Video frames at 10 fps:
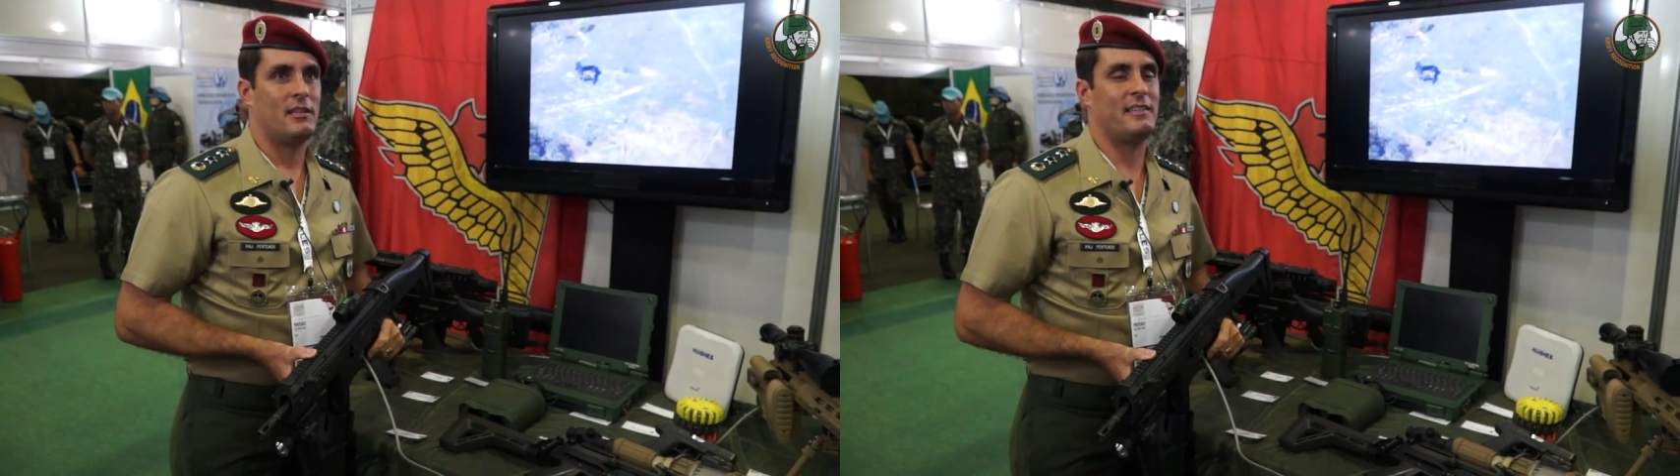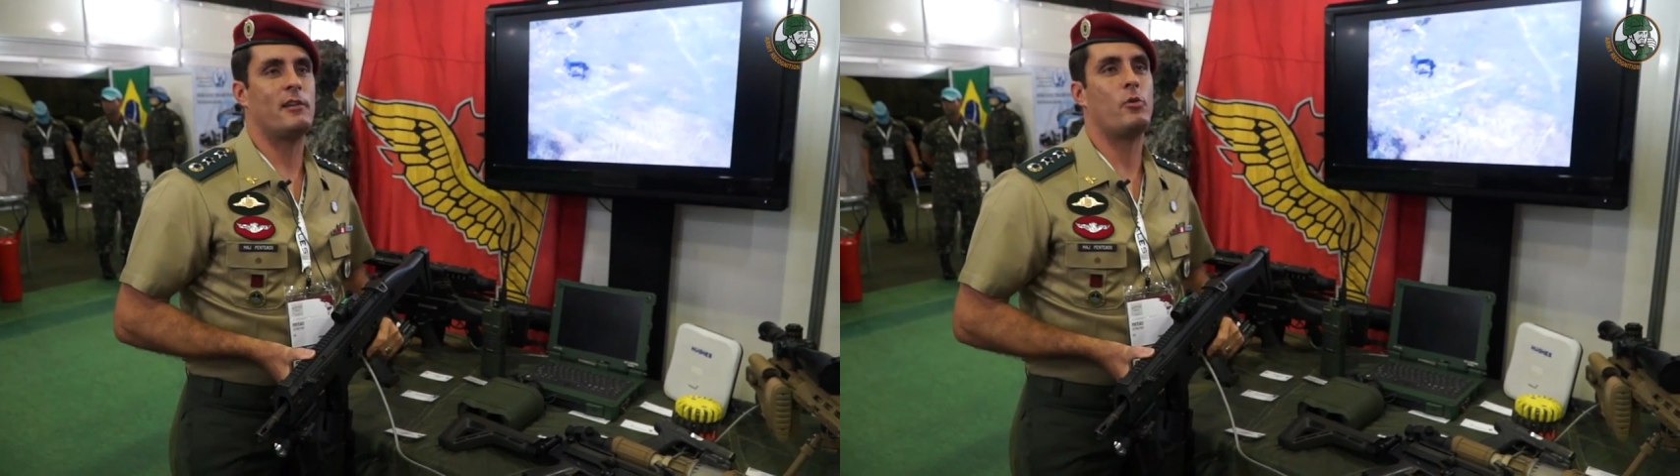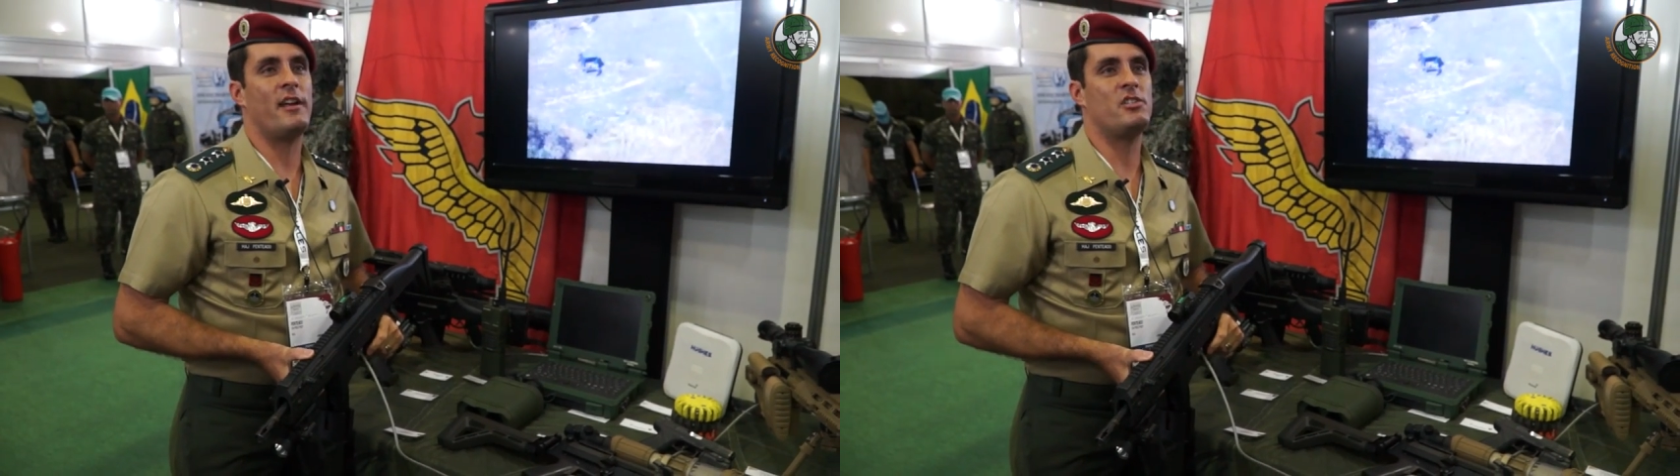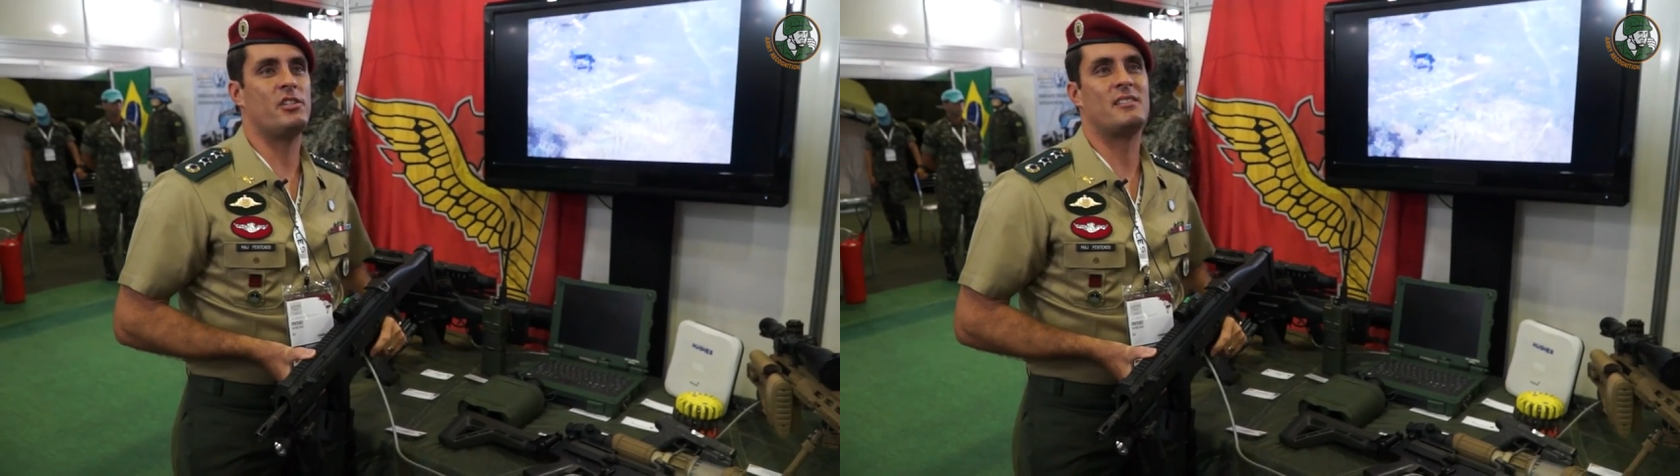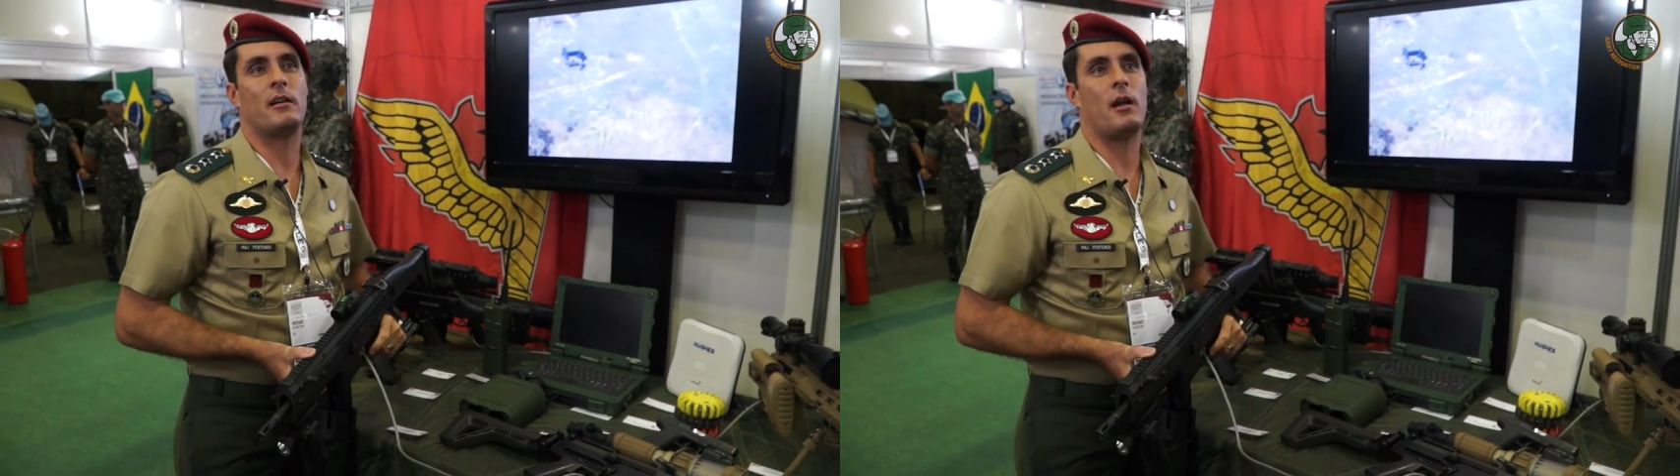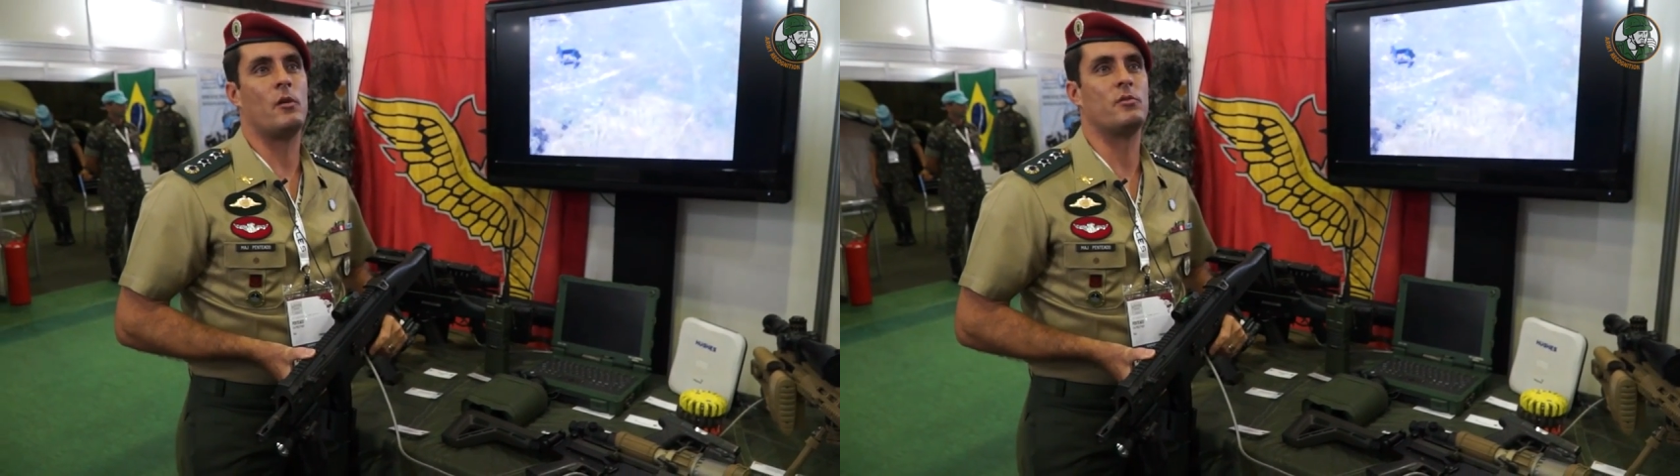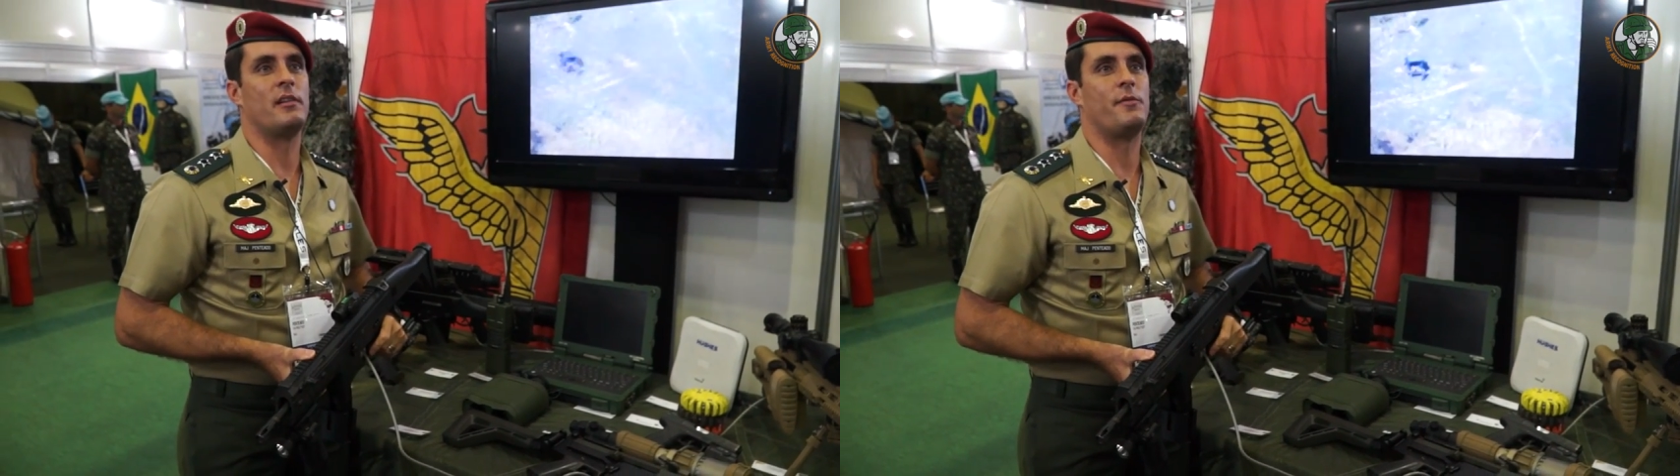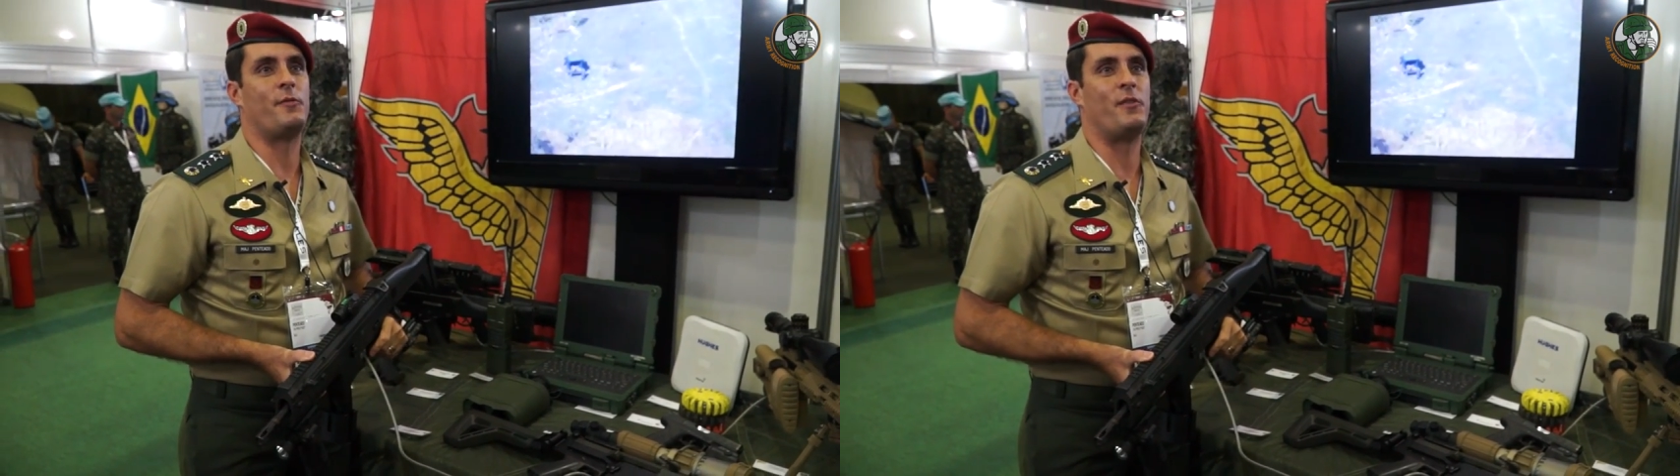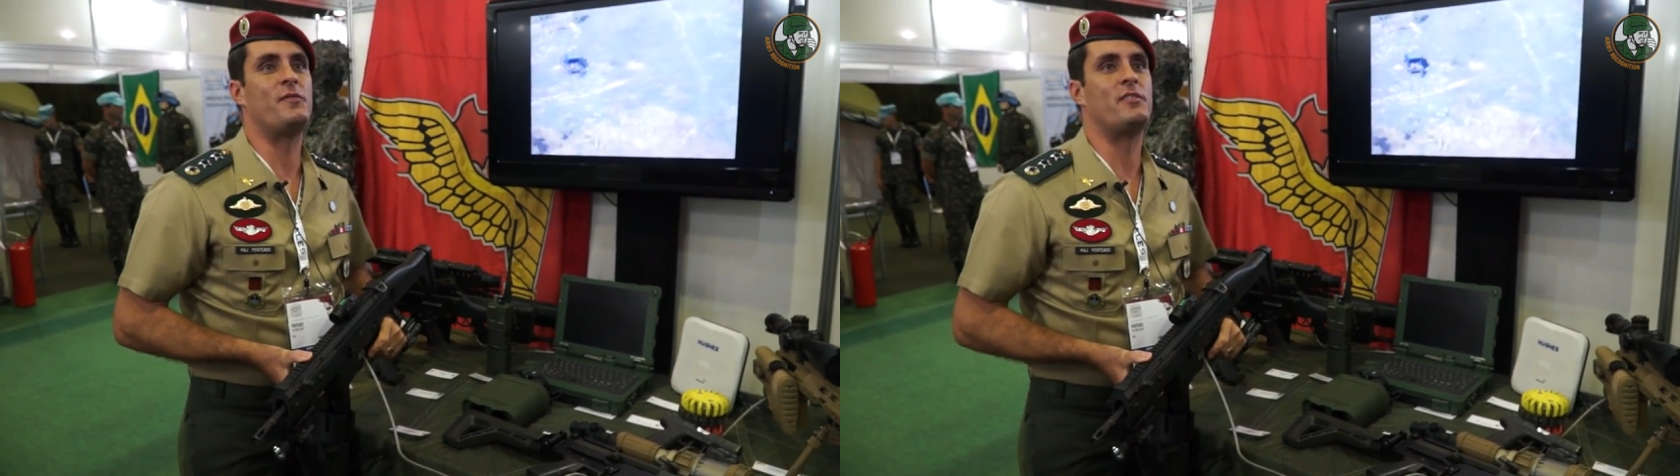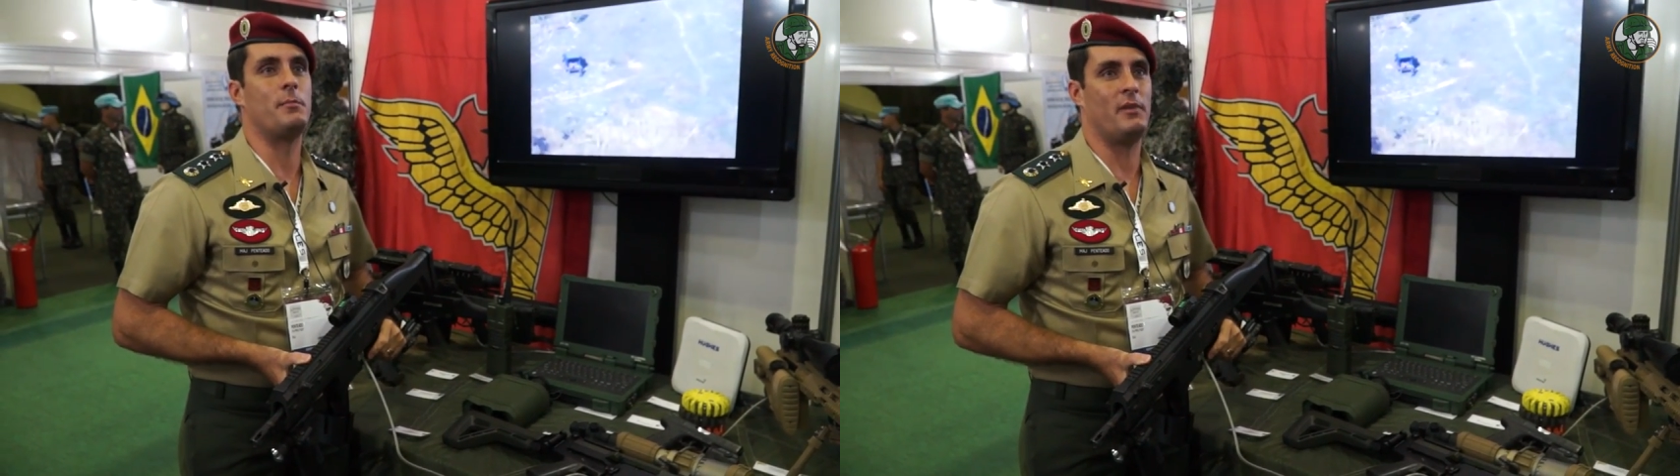The range is around
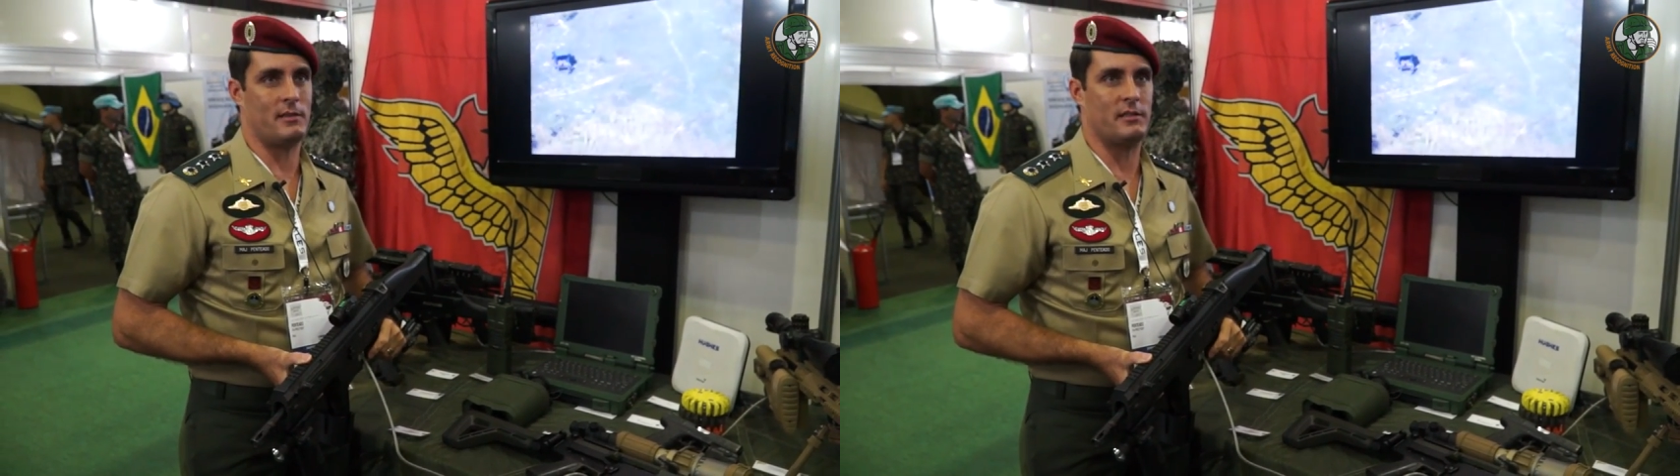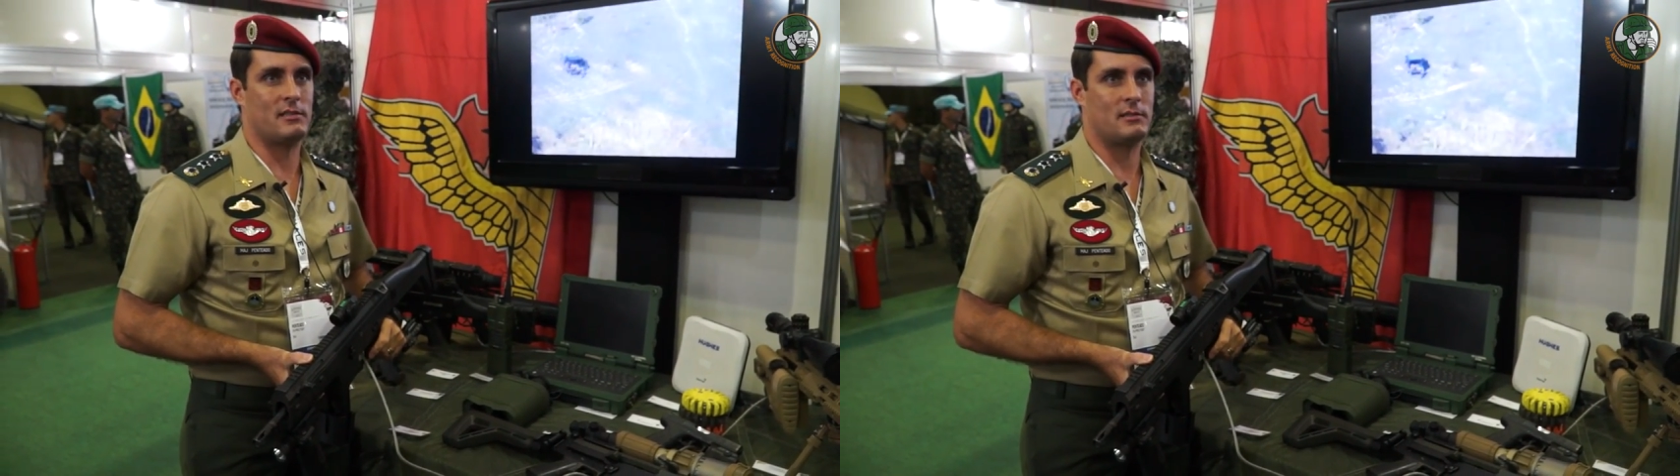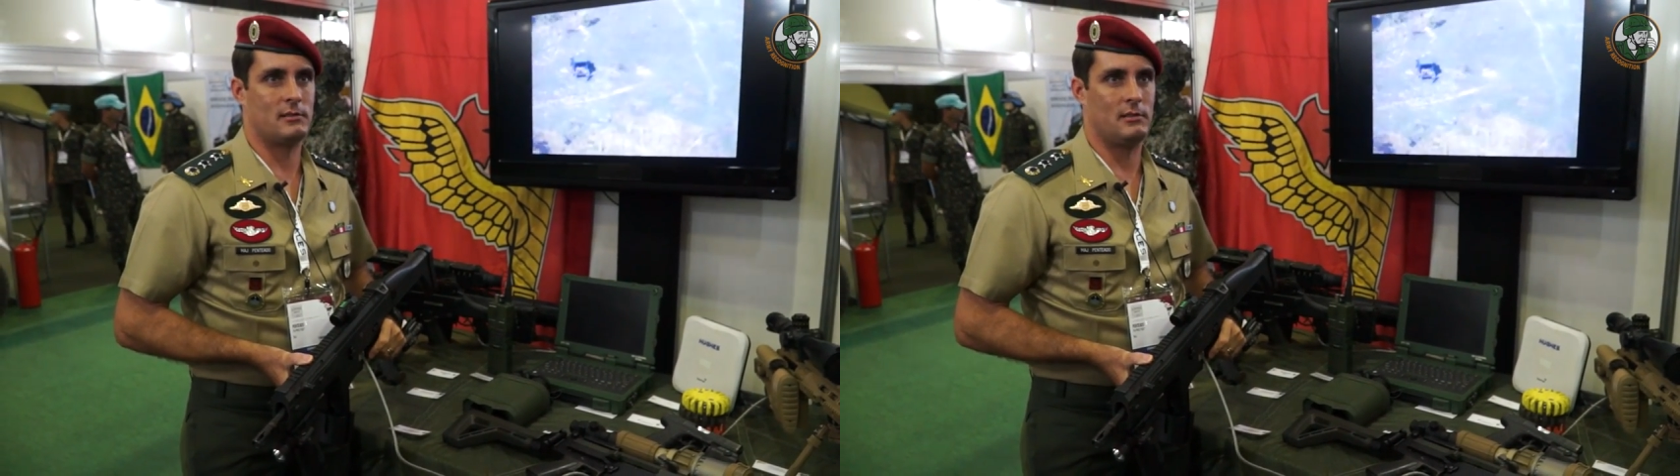fifty meters.